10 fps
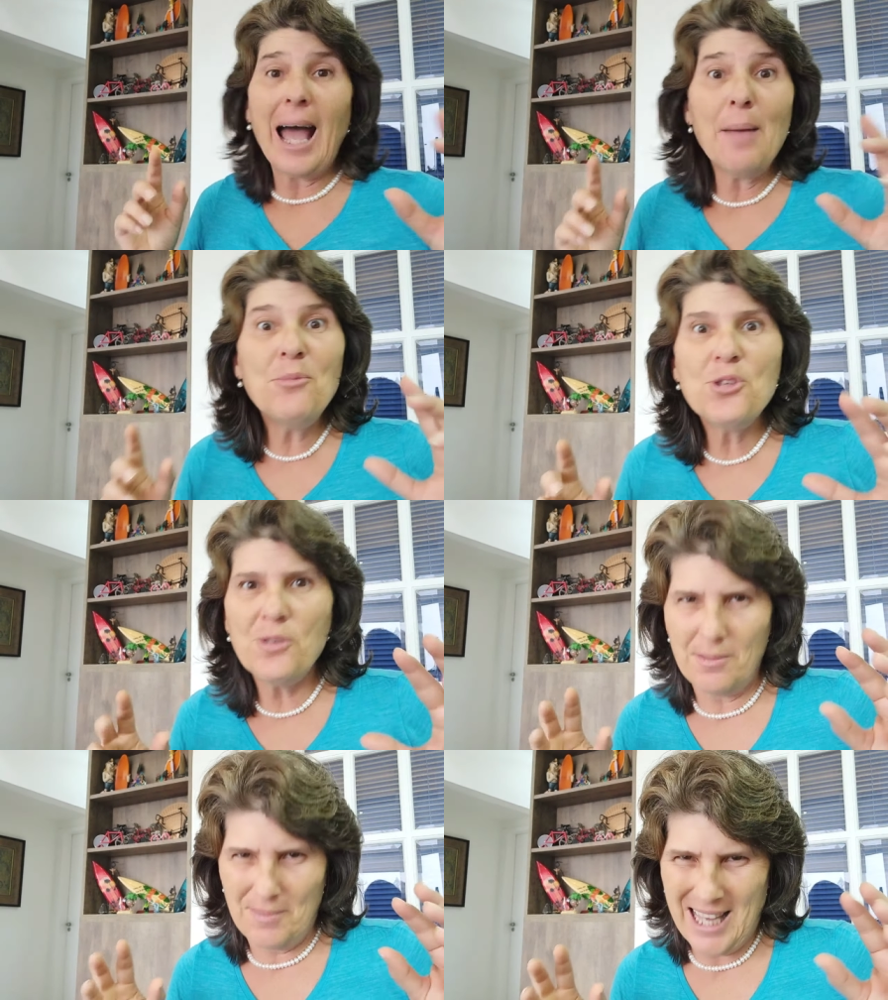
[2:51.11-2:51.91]
I'm
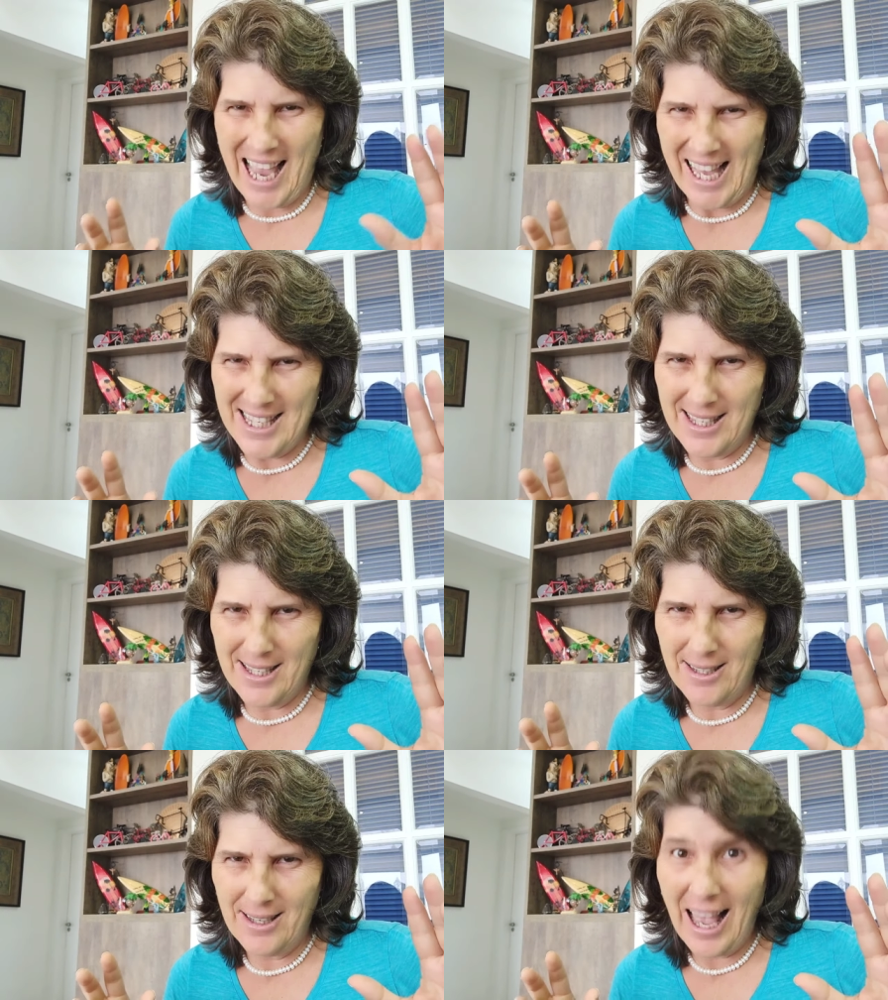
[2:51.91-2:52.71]
doing a test.
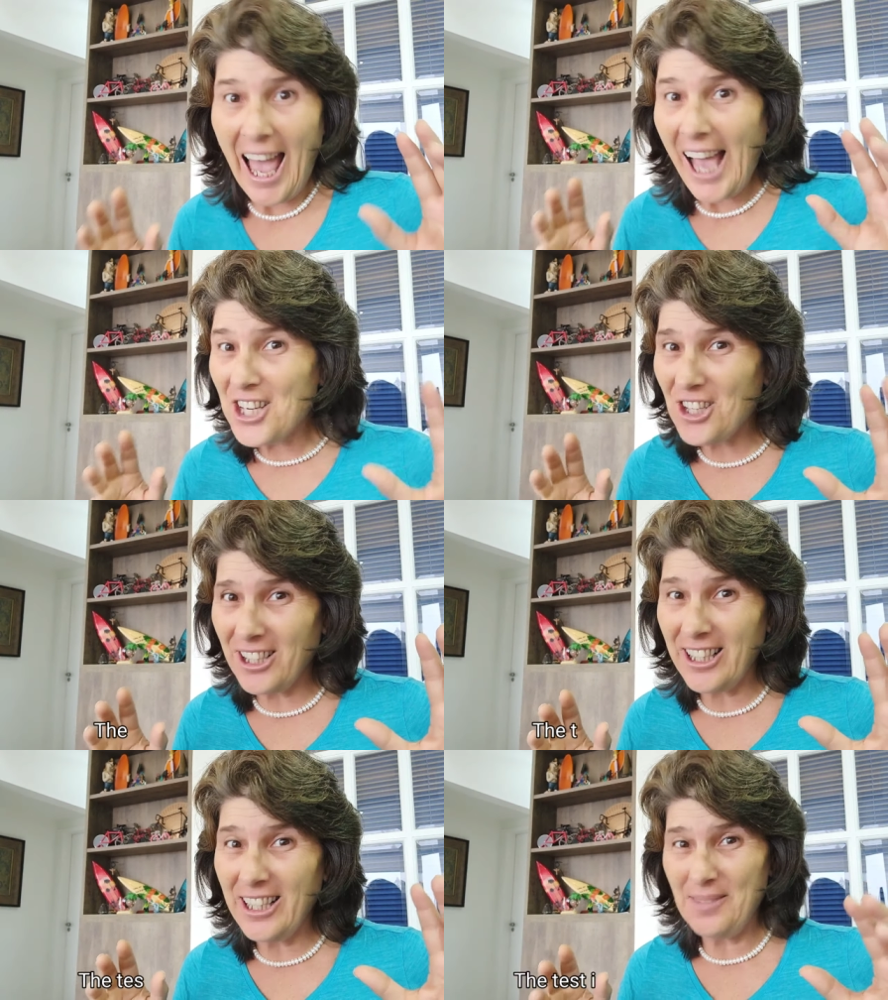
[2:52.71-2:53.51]

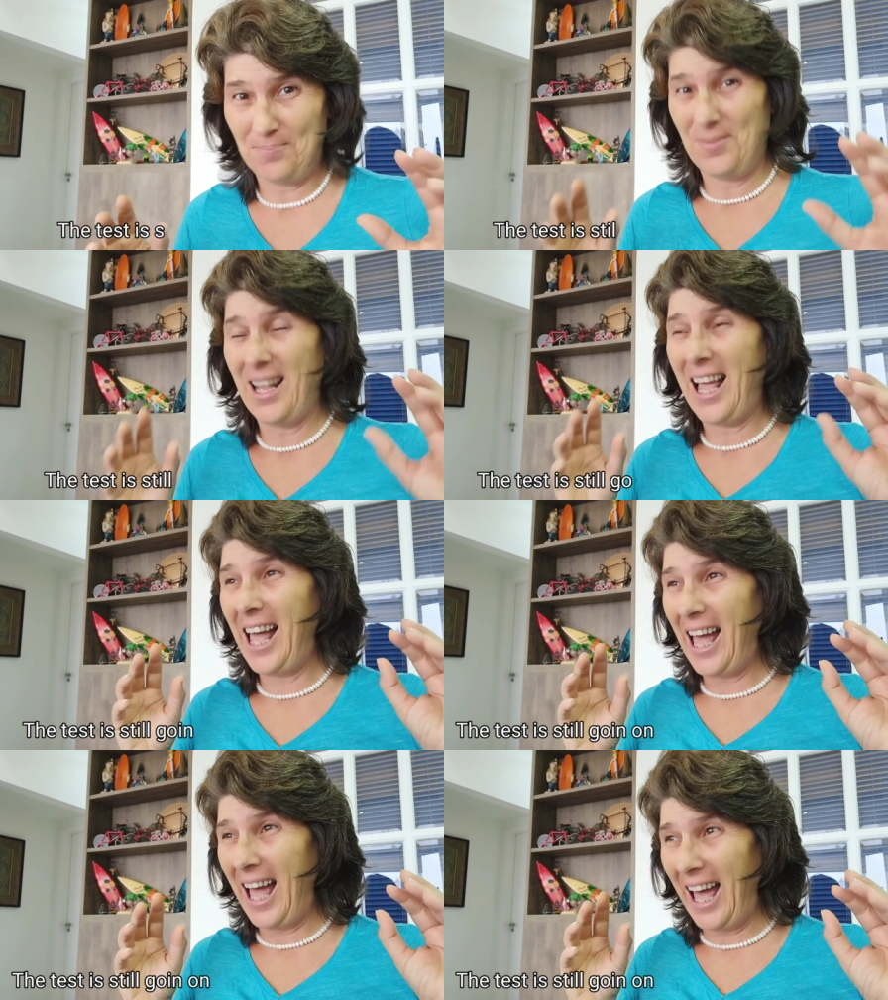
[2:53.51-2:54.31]
Actually,
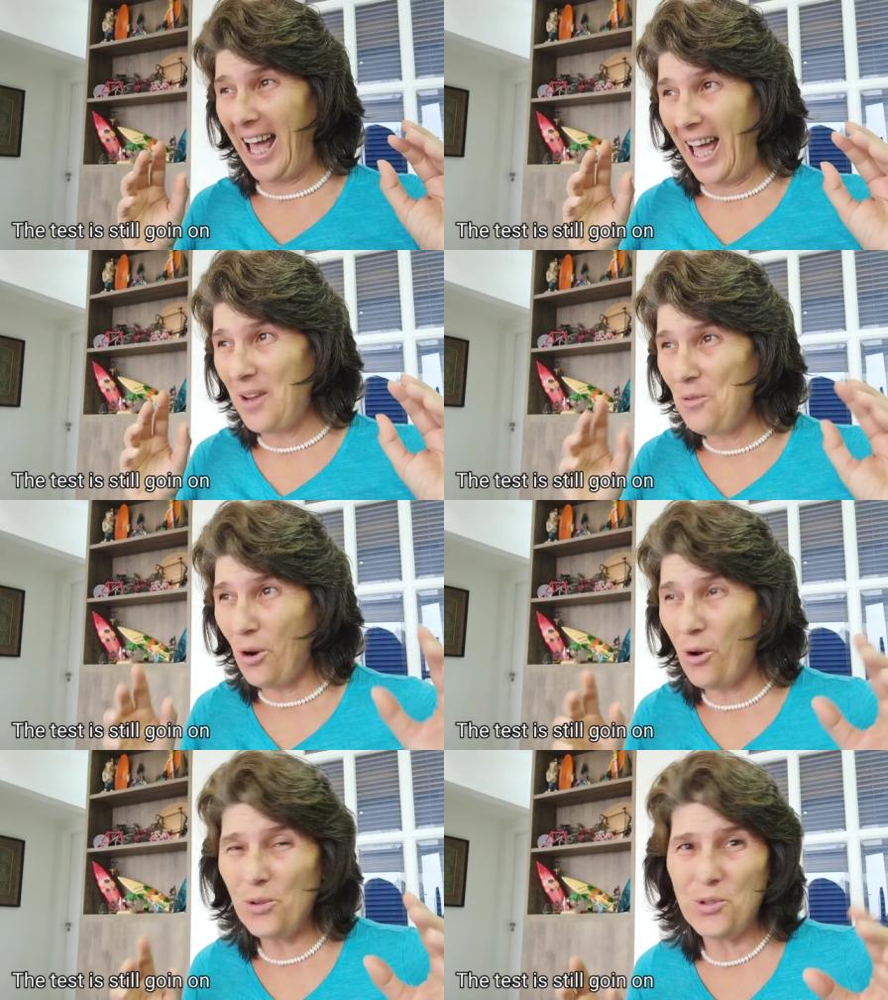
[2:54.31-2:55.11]
I
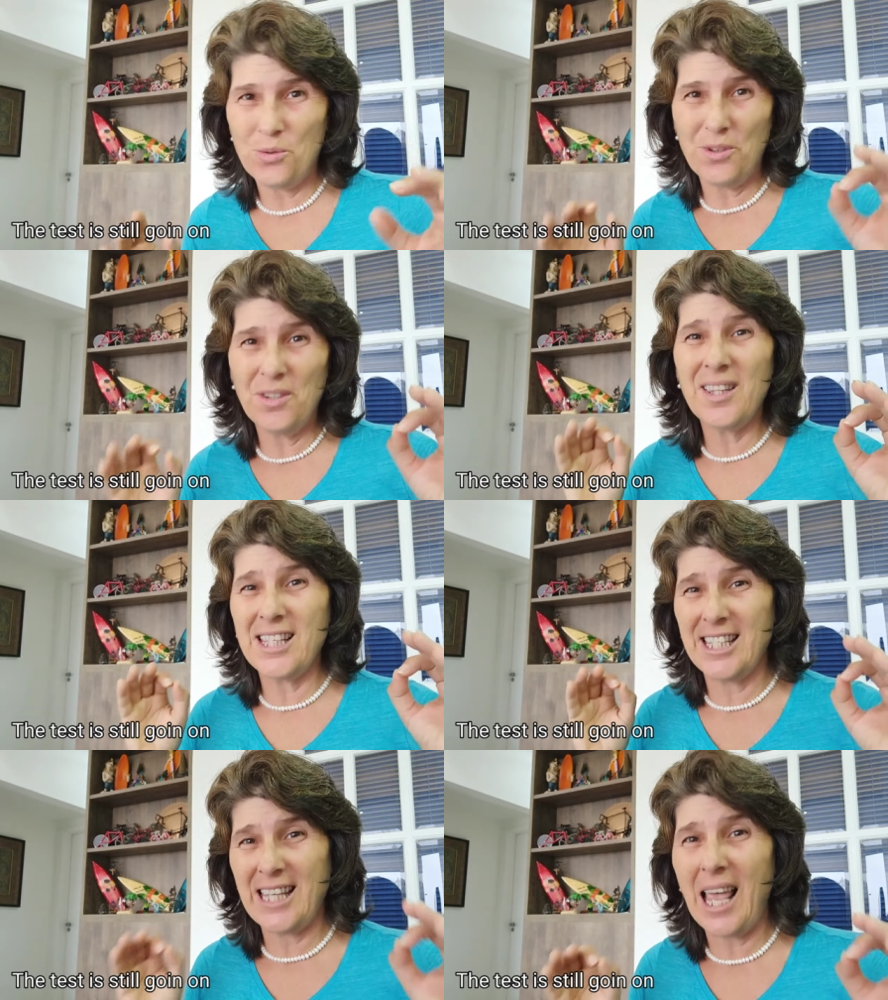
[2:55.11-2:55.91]
rode with
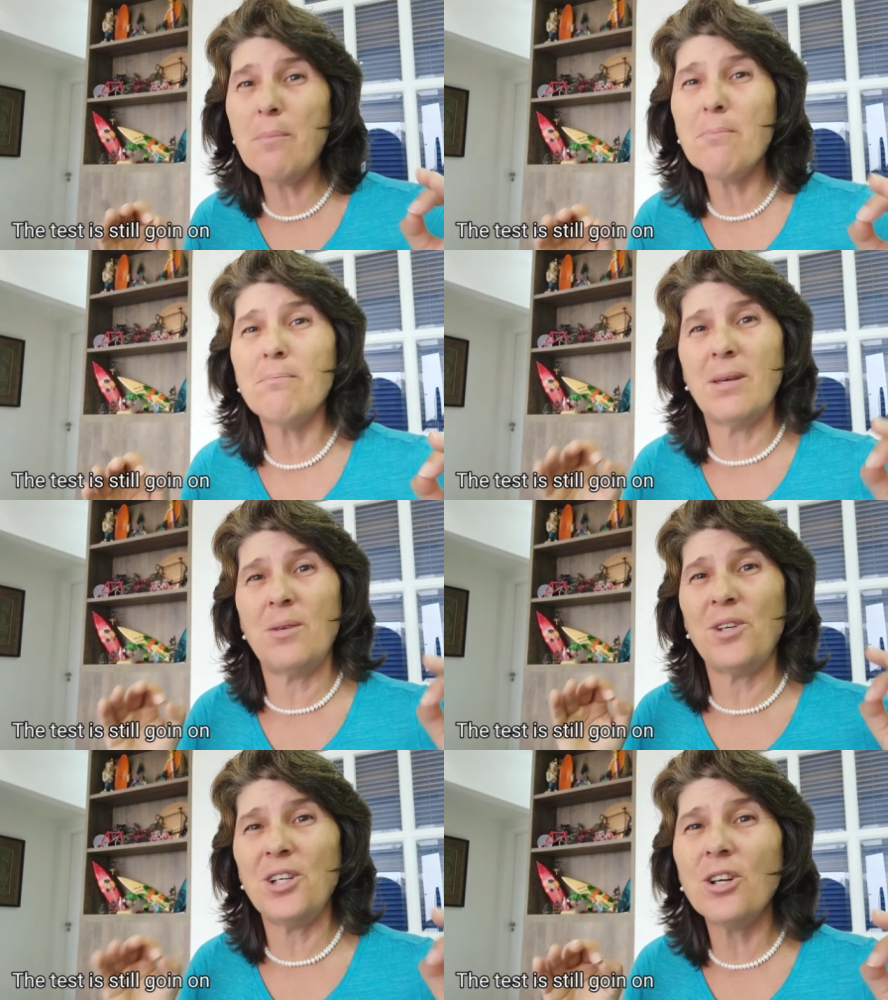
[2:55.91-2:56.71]
the same
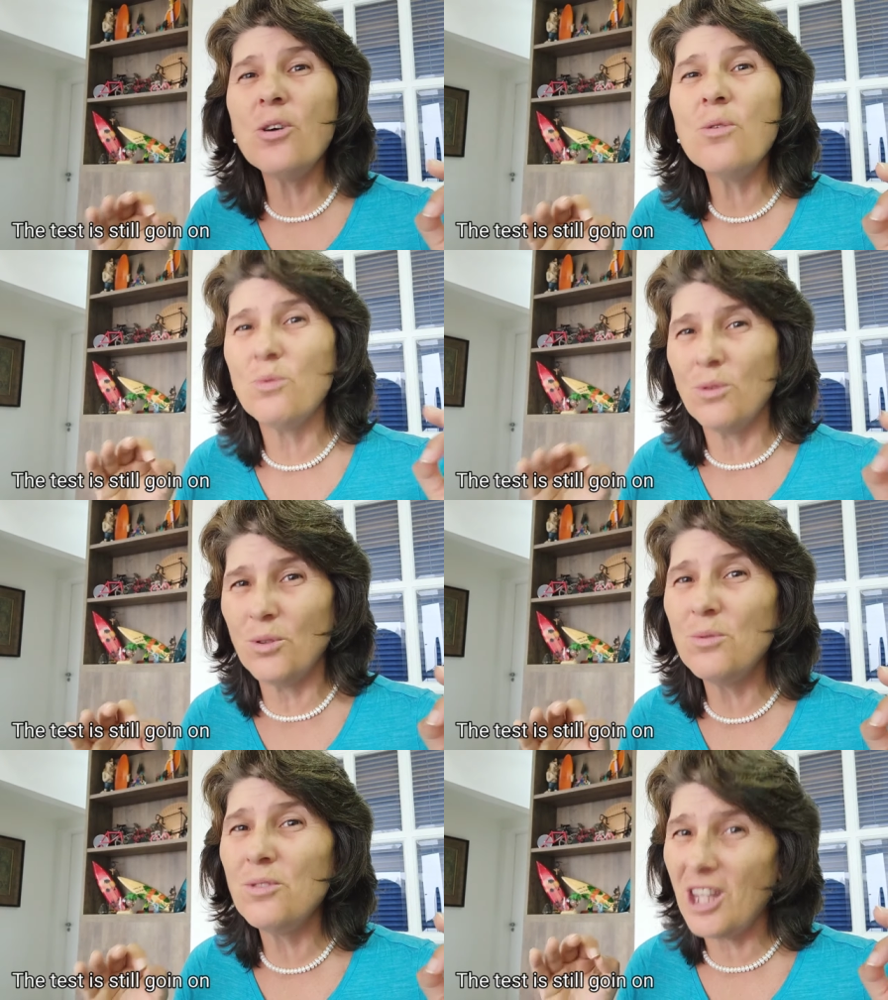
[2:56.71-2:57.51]
merino
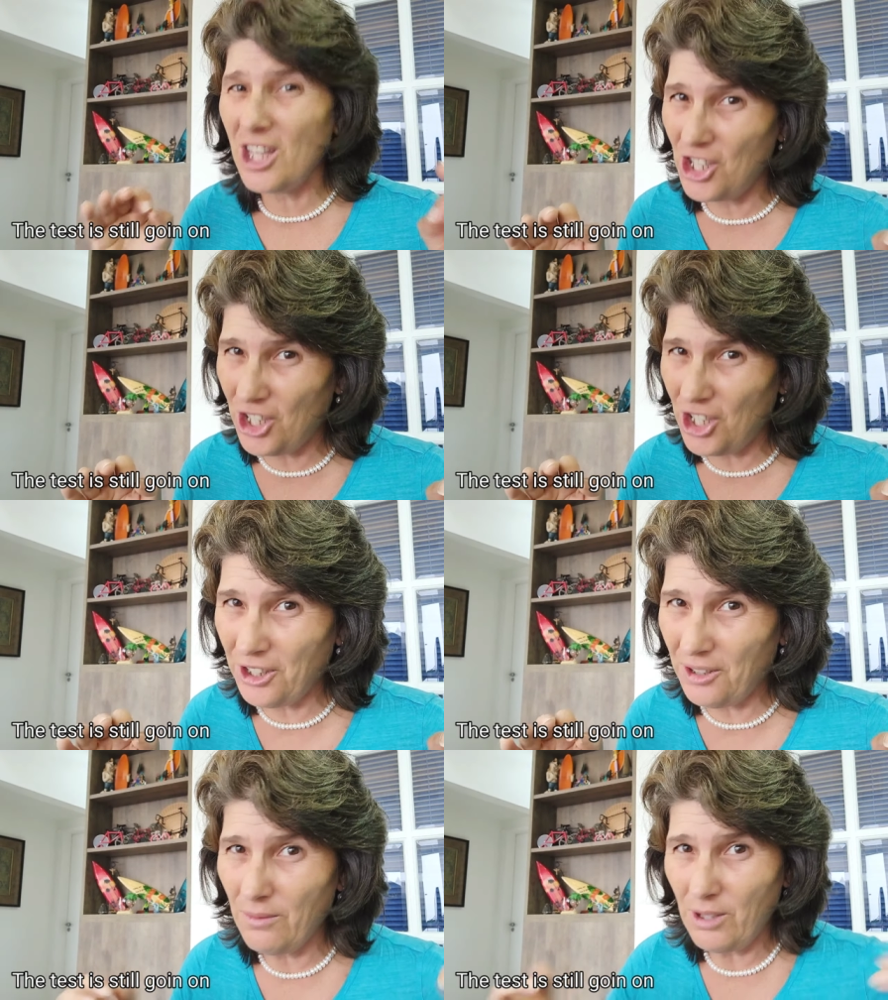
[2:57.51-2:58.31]
wool
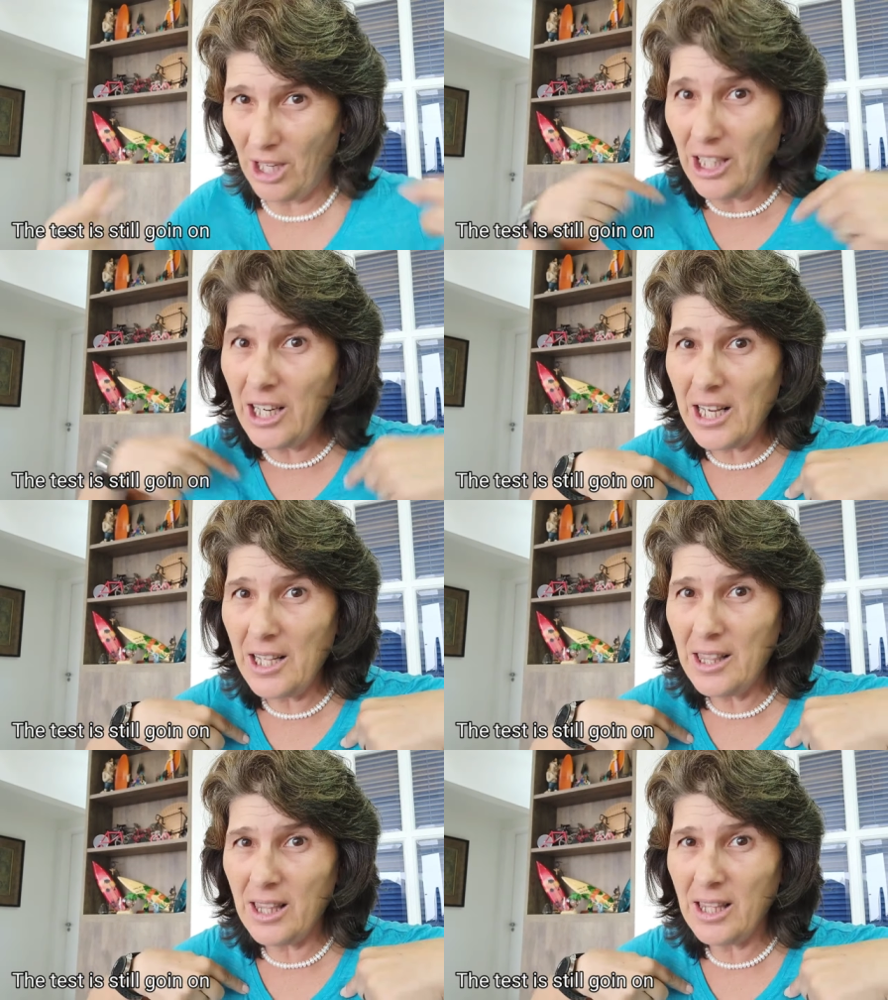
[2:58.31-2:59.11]
t-shirt
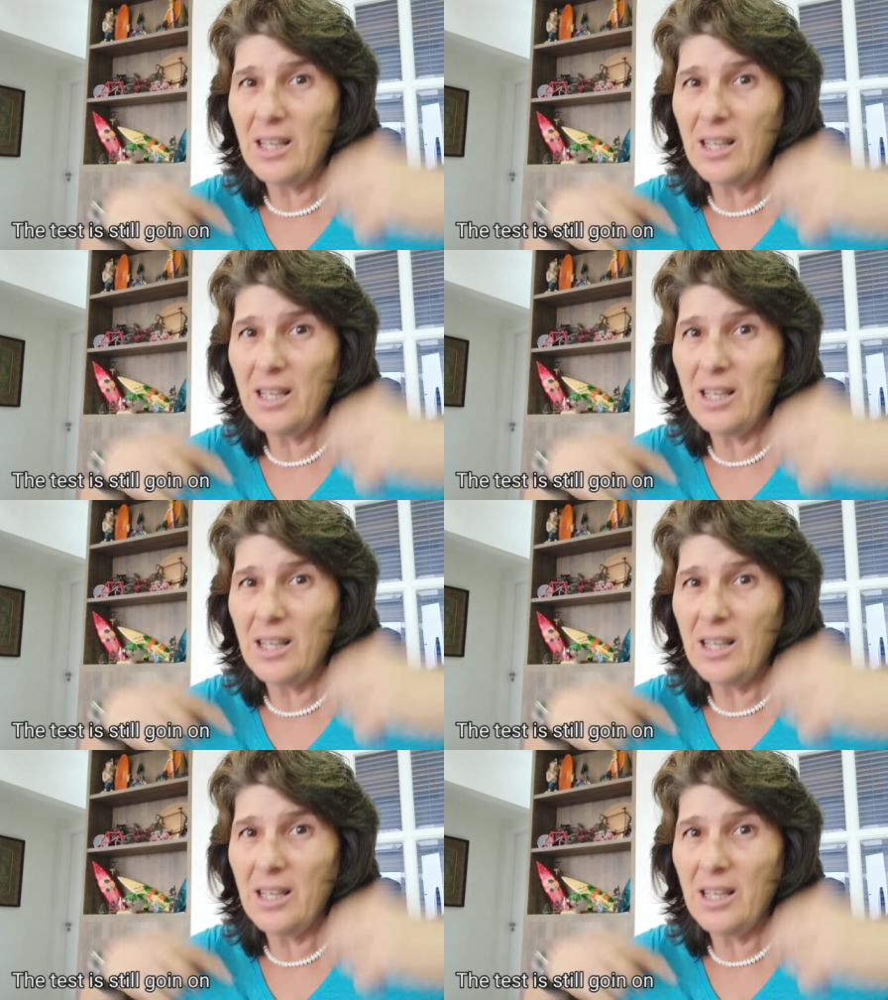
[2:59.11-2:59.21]
underneath